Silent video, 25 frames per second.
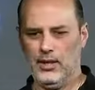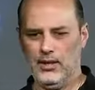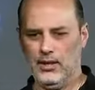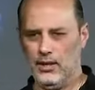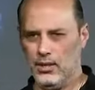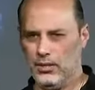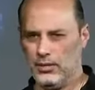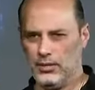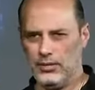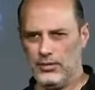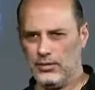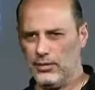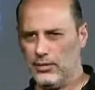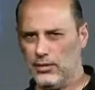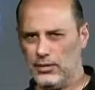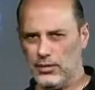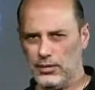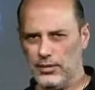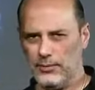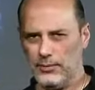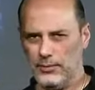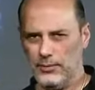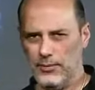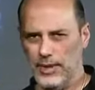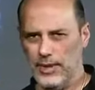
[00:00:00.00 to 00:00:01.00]
all
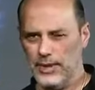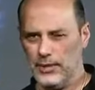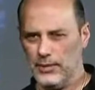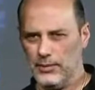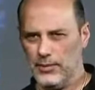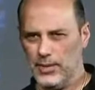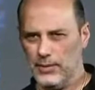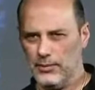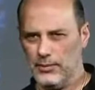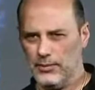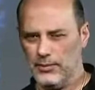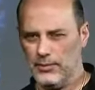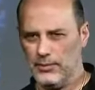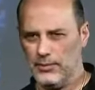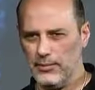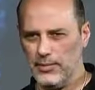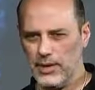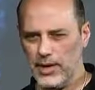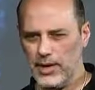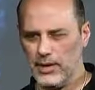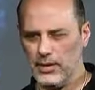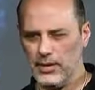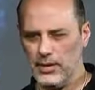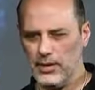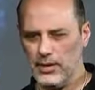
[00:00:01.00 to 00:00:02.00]
sorts of mainstream
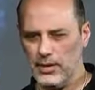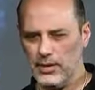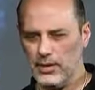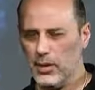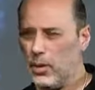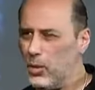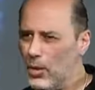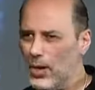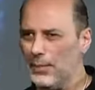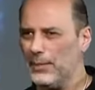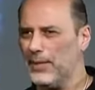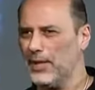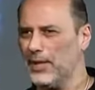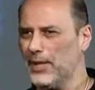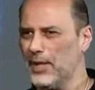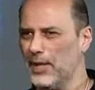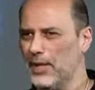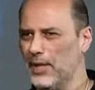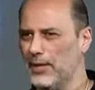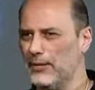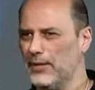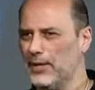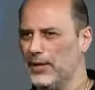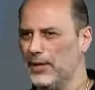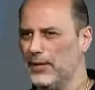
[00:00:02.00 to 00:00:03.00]
things are co-opting a
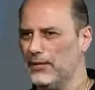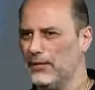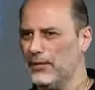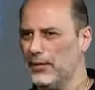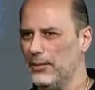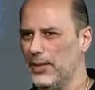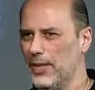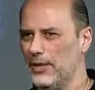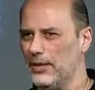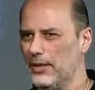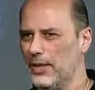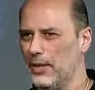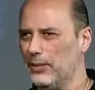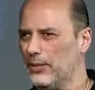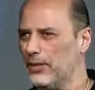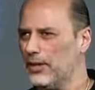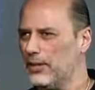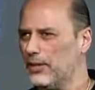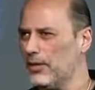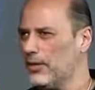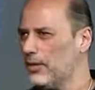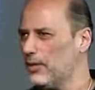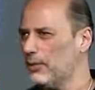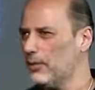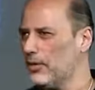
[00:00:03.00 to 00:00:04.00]
lot of this information. I was
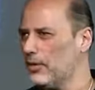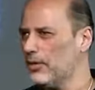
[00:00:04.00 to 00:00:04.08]
just in